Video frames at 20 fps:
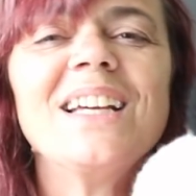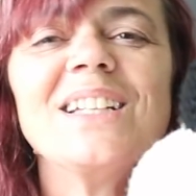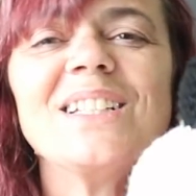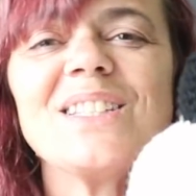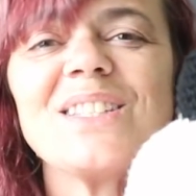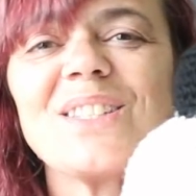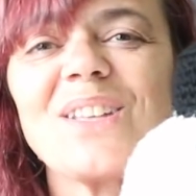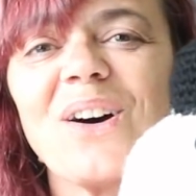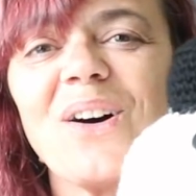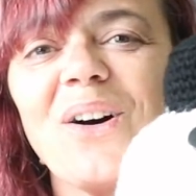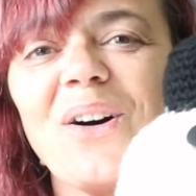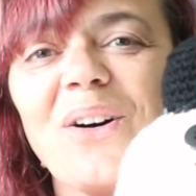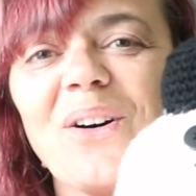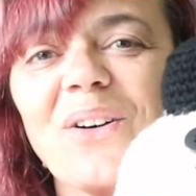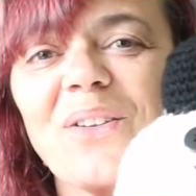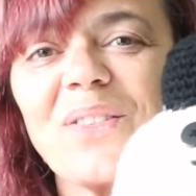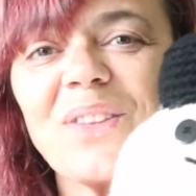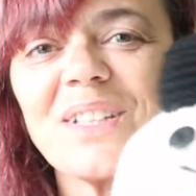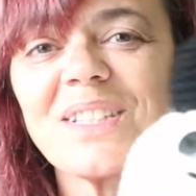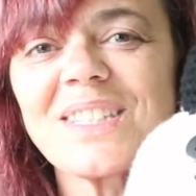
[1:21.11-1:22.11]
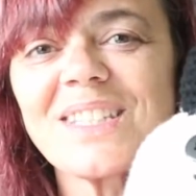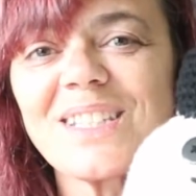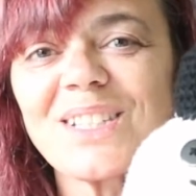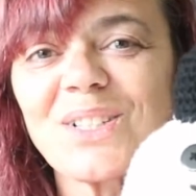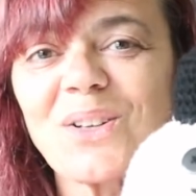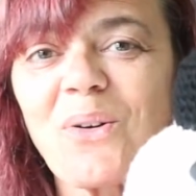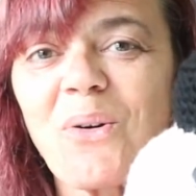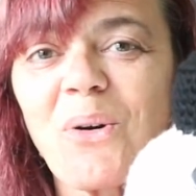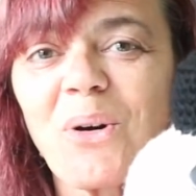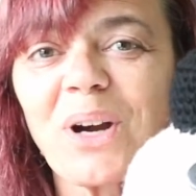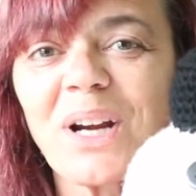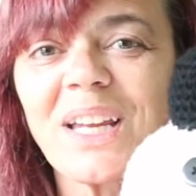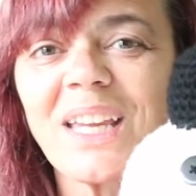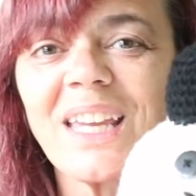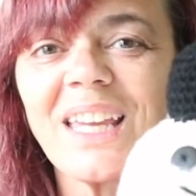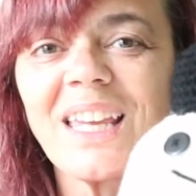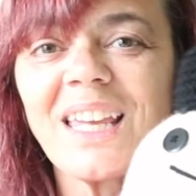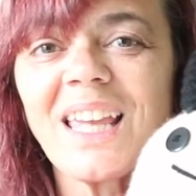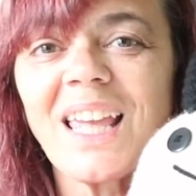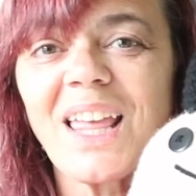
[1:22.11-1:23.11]
So this is
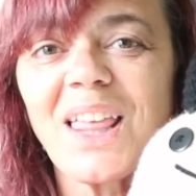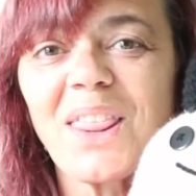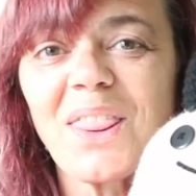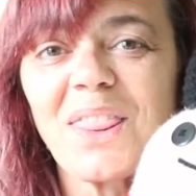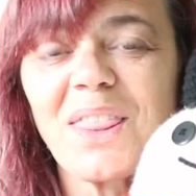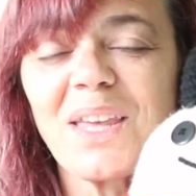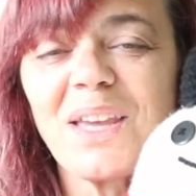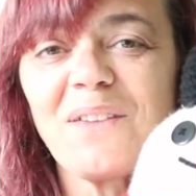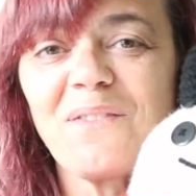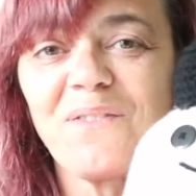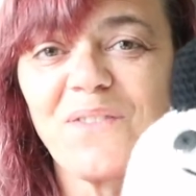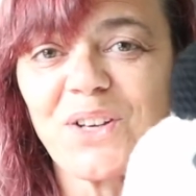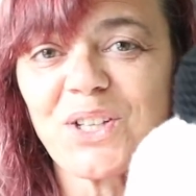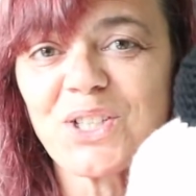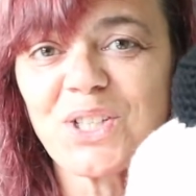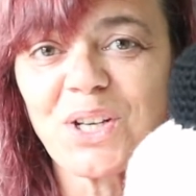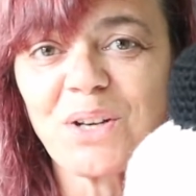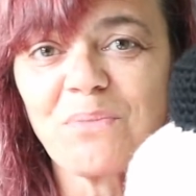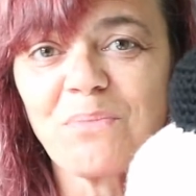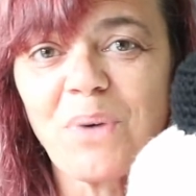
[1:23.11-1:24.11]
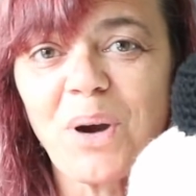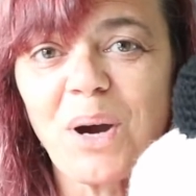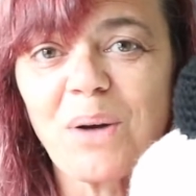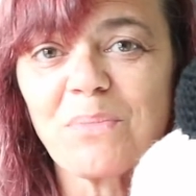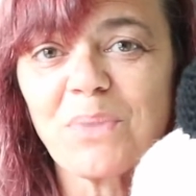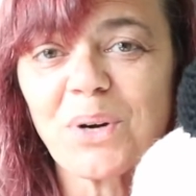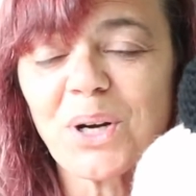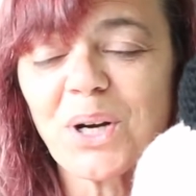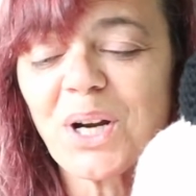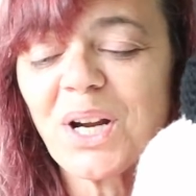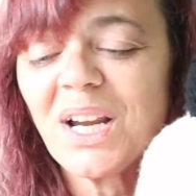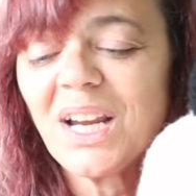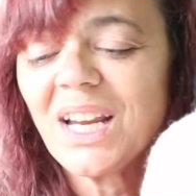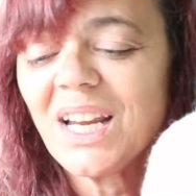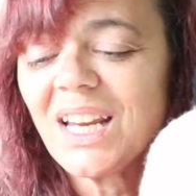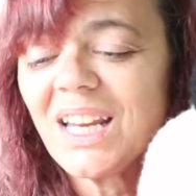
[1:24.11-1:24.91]
Corky the Fishing Bobber.